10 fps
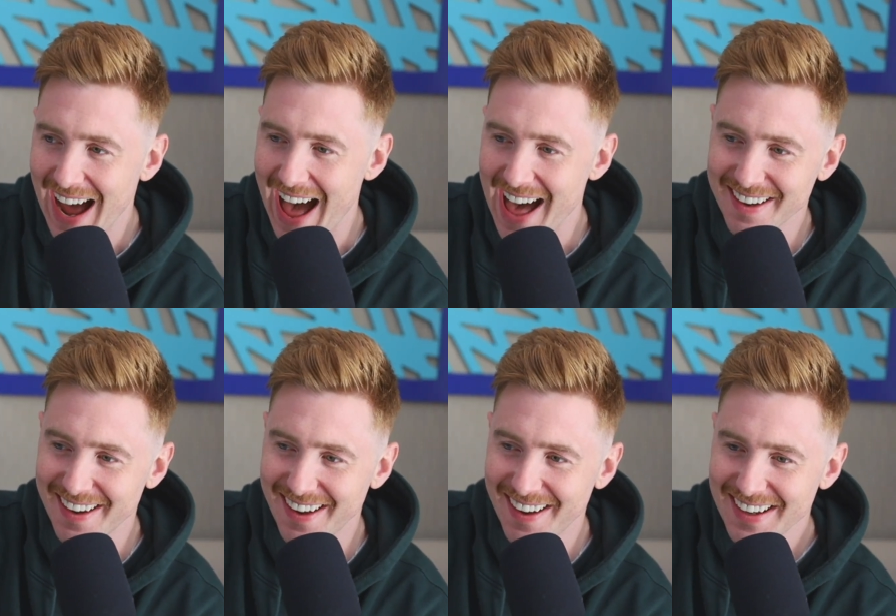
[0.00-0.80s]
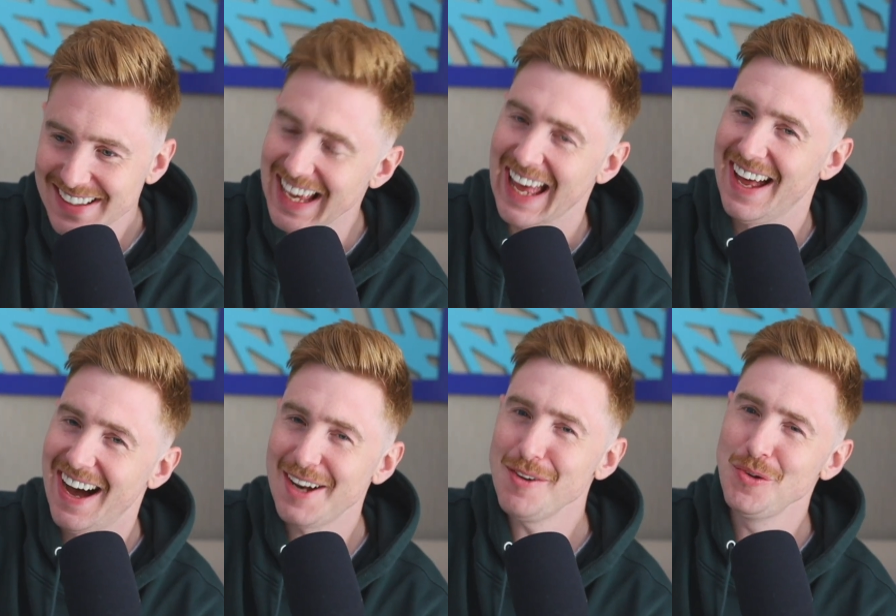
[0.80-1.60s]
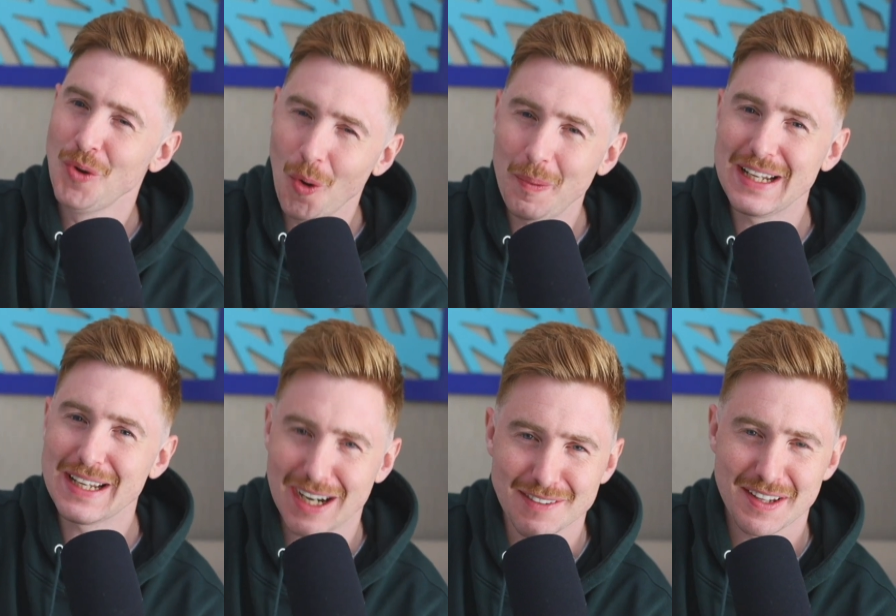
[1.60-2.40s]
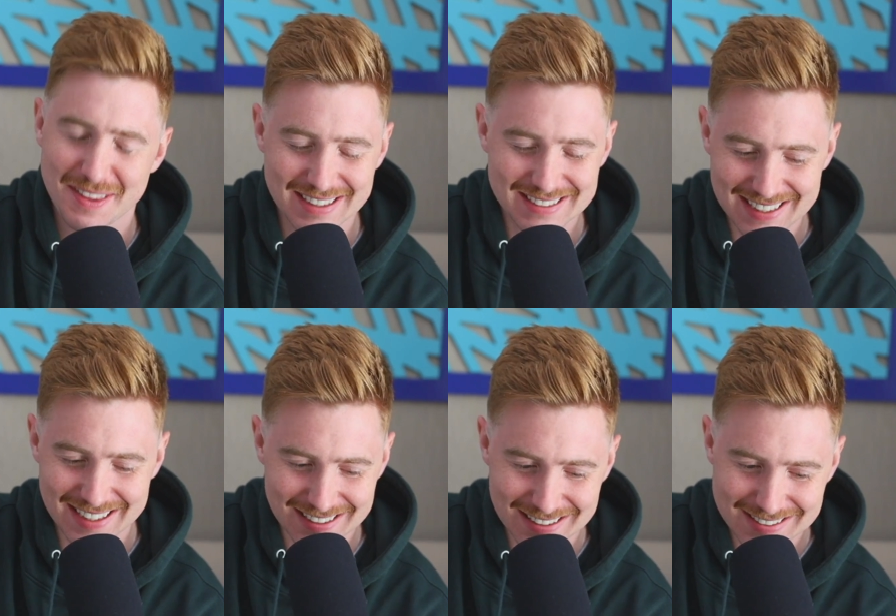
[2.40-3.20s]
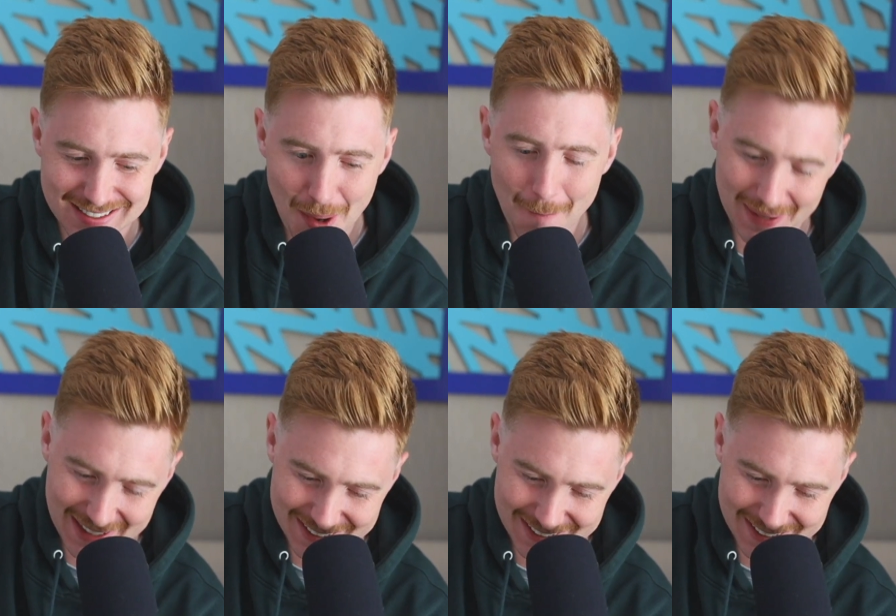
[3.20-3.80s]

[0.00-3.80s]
And uh, yeah, I don't normally cover things like this, but.